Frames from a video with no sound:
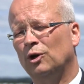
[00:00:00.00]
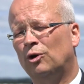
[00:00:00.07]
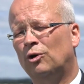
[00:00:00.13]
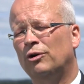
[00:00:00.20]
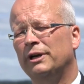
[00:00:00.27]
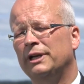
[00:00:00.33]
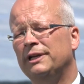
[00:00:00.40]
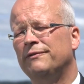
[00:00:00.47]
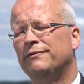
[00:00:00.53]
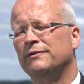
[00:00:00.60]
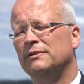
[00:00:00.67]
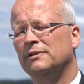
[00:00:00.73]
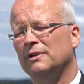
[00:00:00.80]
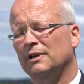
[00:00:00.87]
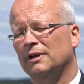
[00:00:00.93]
or
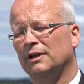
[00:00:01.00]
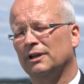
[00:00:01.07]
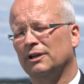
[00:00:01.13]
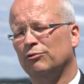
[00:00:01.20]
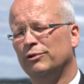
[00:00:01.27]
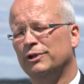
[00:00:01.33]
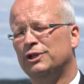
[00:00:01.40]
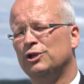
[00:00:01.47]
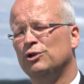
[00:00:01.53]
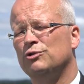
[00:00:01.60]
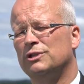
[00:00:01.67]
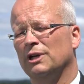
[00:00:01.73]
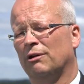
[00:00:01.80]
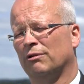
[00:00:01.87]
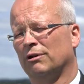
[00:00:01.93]
even
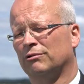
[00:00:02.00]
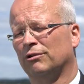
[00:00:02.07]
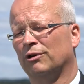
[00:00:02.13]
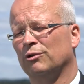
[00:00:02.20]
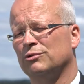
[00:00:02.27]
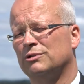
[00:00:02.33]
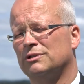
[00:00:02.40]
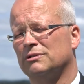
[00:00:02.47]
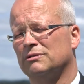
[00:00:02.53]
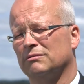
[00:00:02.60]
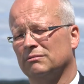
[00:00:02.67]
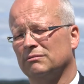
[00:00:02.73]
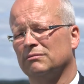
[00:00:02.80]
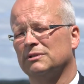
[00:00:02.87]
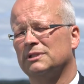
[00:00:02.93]
reduce our growth
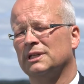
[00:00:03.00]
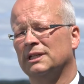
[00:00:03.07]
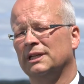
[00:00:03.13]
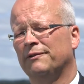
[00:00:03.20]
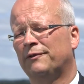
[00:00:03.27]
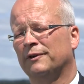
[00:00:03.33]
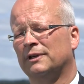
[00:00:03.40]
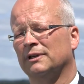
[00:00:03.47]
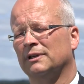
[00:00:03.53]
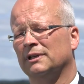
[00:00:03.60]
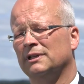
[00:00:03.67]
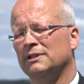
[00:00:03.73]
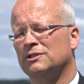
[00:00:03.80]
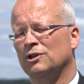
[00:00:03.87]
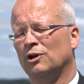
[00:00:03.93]

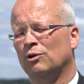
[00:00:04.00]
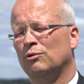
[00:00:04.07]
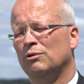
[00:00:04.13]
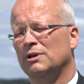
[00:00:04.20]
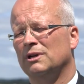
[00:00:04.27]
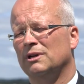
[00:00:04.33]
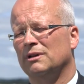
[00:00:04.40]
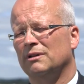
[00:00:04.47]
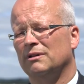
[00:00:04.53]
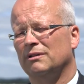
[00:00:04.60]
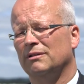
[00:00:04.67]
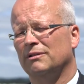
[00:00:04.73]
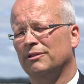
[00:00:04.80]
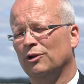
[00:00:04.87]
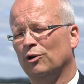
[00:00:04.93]
significantly. So
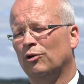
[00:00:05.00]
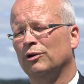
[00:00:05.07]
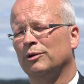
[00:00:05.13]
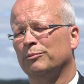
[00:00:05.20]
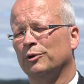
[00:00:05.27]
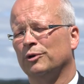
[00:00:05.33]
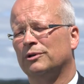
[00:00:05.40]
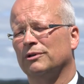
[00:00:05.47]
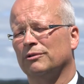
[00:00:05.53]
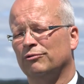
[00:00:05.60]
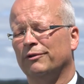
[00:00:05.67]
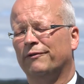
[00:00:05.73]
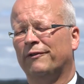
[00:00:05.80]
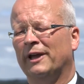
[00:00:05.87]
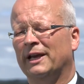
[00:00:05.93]
the order book
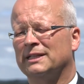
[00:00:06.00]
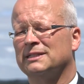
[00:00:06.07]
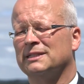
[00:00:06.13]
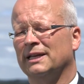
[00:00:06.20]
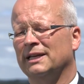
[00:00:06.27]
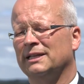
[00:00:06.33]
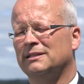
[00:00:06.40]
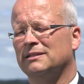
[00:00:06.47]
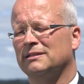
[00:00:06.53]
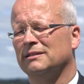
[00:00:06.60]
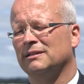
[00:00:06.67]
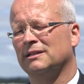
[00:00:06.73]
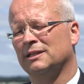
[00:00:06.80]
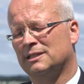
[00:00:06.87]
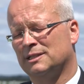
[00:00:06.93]
reflects that.
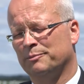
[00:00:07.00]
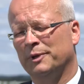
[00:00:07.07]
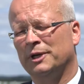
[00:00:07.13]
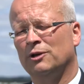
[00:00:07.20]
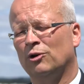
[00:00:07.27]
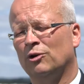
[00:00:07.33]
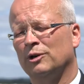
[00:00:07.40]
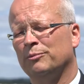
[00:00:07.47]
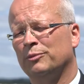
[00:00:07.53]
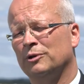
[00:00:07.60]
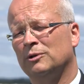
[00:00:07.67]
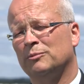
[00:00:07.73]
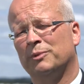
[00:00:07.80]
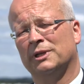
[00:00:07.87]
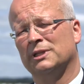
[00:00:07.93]
It's a big order
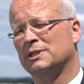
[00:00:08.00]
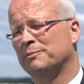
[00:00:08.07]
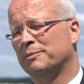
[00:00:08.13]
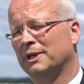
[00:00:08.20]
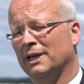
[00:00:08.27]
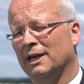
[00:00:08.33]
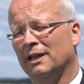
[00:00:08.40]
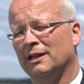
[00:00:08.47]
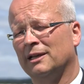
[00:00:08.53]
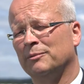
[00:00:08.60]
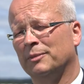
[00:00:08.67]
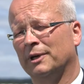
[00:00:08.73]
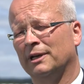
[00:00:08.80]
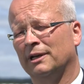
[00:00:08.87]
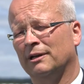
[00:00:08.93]
book, but it's a big airline
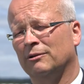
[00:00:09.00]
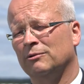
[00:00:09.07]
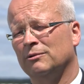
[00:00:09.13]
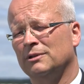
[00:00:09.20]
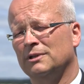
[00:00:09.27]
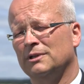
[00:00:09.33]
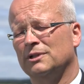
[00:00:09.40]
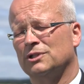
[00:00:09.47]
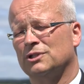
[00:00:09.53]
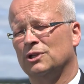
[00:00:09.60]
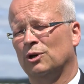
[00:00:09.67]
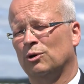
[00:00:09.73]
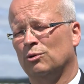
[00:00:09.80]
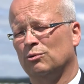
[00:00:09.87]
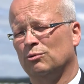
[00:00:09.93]
by now.
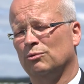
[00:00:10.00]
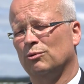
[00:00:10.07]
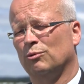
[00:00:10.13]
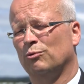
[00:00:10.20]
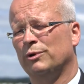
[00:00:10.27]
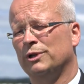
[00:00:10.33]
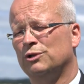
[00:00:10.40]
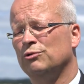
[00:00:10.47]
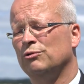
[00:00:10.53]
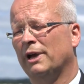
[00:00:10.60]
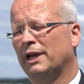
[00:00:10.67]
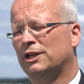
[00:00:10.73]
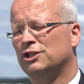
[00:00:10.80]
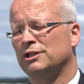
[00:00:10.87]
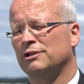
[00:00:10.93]
So we do
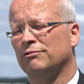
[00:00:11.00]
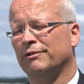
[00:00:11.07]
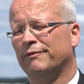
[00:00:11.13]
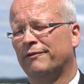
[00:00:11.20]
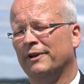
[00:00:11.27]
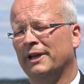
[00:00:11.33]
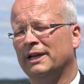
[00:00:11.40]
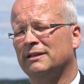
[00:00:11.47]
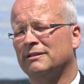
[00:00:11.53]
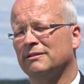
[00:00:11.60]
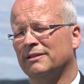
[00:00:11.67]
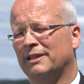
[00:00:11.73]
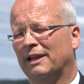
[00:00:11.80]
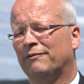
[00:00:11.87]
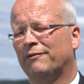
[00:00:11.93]
actually reflect
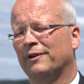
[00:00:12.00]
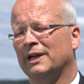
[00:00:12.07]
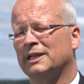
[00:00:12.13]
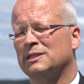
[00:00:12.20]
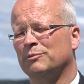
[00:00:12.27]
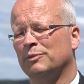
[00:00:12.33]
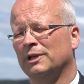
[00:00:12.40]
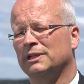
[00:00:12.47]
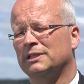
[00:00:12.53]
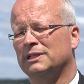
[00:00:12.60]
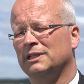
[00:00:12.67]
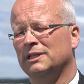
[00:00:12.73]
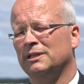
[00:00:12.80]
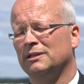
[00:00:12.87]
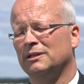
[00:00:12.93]
that
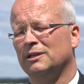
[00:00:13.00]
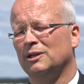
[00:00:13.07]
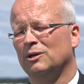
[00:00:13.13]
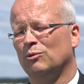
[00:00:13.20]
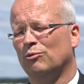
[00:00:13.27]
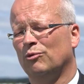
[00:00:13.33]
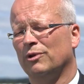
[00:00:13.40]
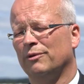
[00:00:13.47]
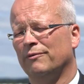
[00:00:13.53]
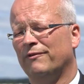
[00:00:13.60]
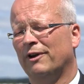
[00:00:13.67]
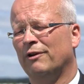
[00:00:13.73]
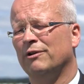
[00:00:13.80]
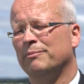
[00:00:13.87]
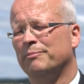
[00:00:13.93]
flexibility with a
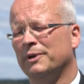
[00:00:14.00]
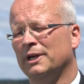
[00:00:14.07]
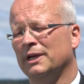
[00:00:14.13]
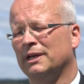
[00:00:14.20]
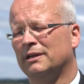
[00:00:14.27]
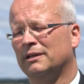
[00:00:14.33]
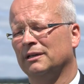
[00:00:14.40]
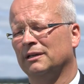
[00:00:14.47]
very big